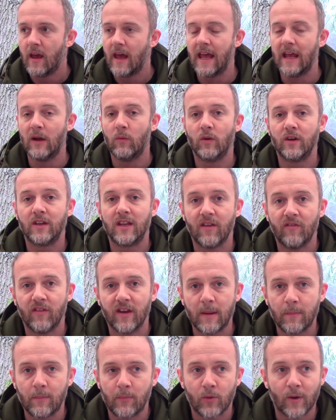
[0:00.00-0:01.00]
it would give an
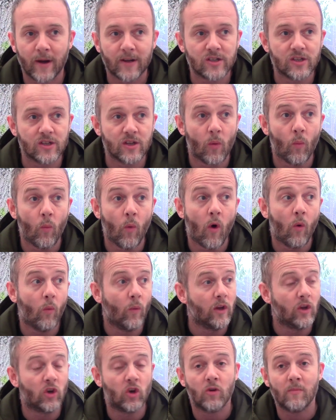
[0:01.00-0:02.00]
impression that what
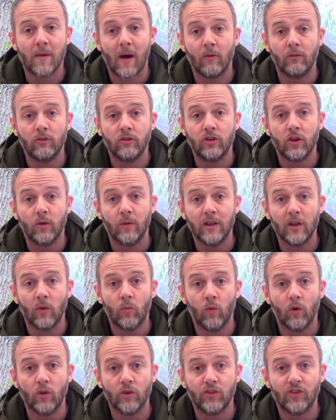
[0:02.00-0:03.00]
we come out and do in the
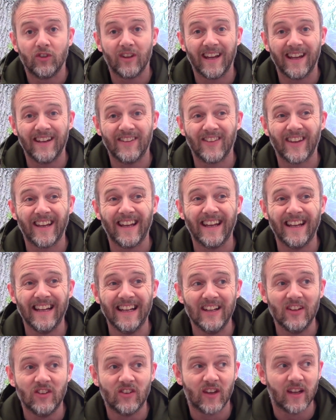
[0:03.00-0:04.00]
woods is
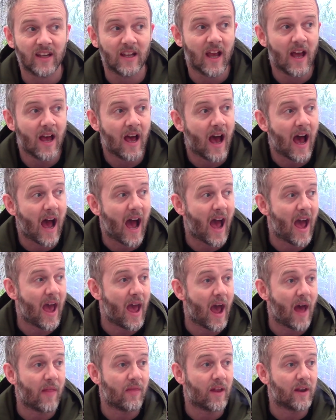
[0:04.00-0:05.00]
easy uh,
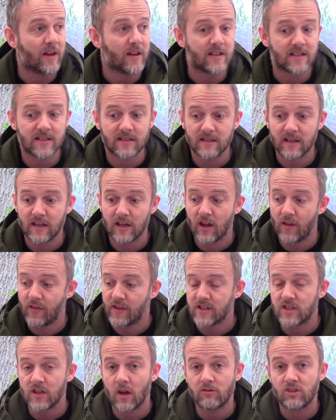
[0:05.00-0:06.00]
and that it's, you know,
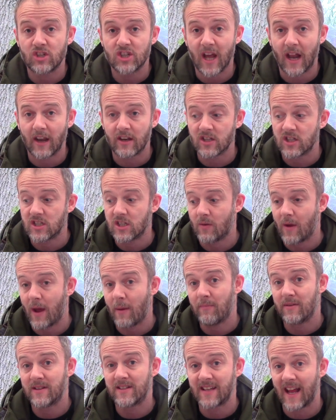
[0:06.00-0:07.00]
there's no challenge to it
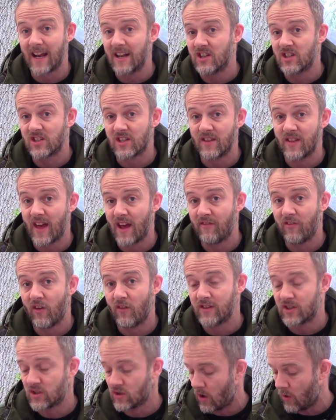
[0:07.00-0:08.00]
and potentially therefore
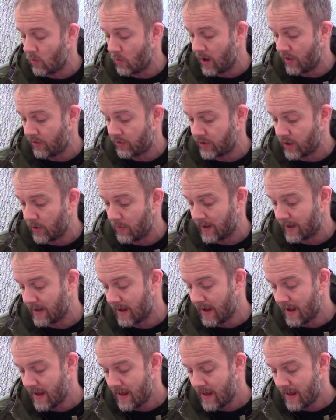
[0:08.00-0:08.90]
it's not worth doing.